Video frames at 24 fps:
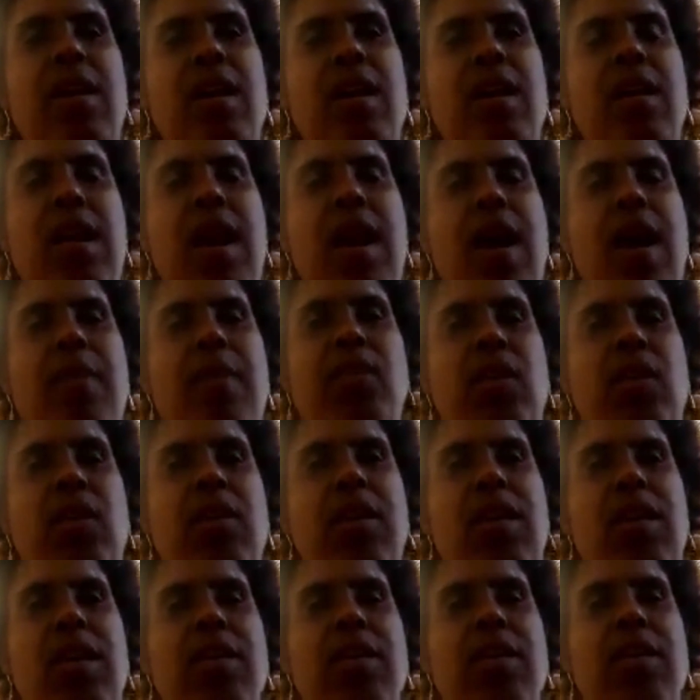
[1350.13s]
But it just
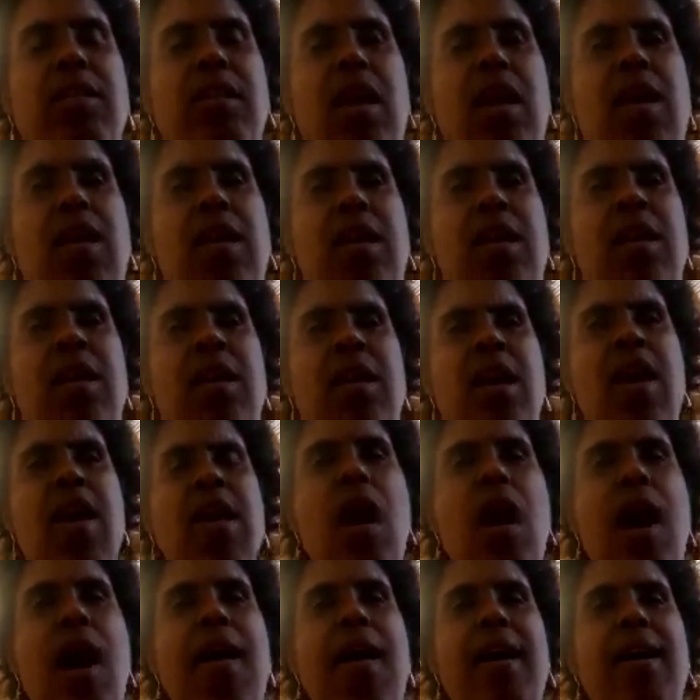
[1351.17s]
absolutely is.
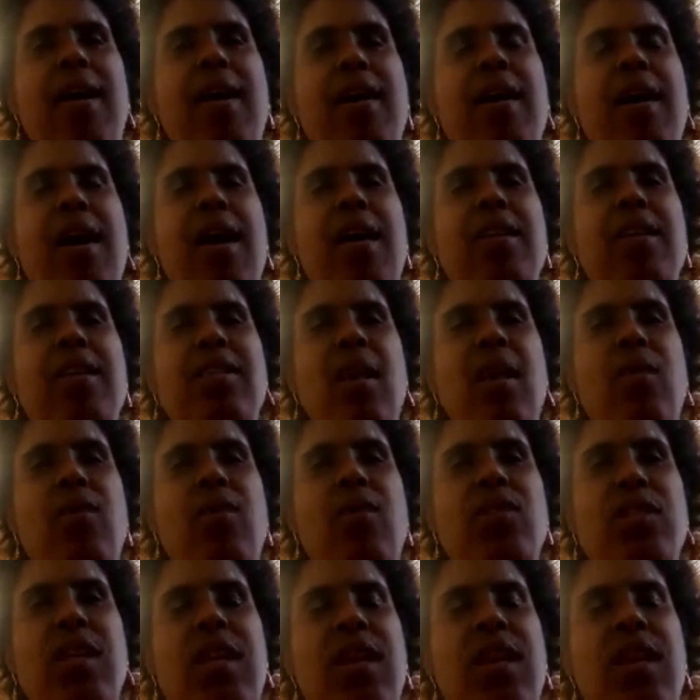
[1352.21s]
You know, I,
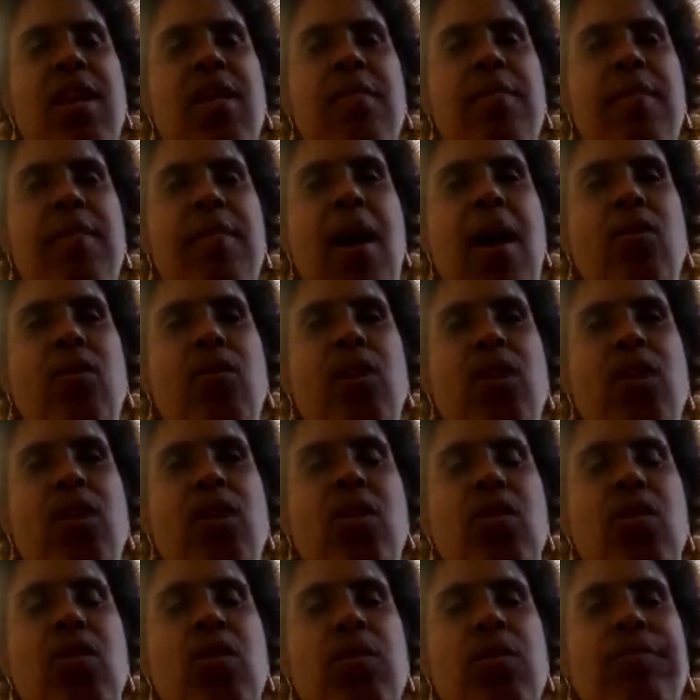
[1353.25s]
as I was thinking
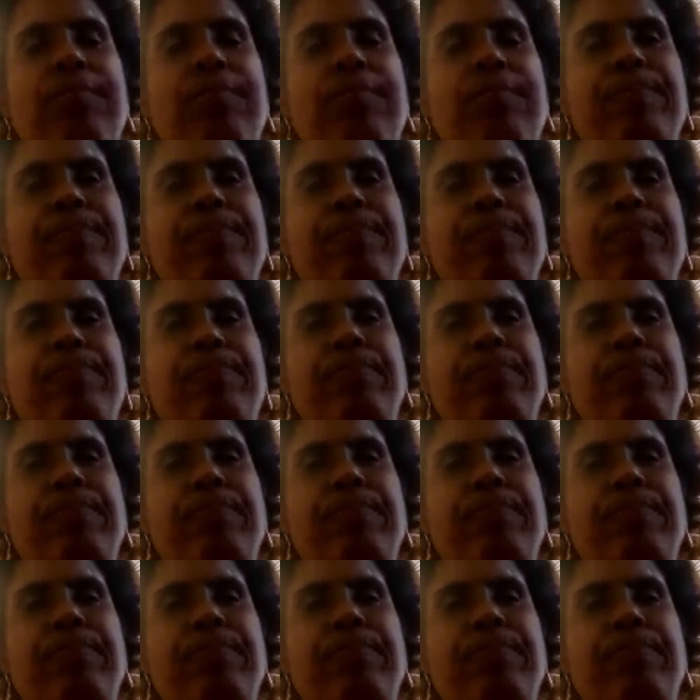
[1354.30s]
about when you,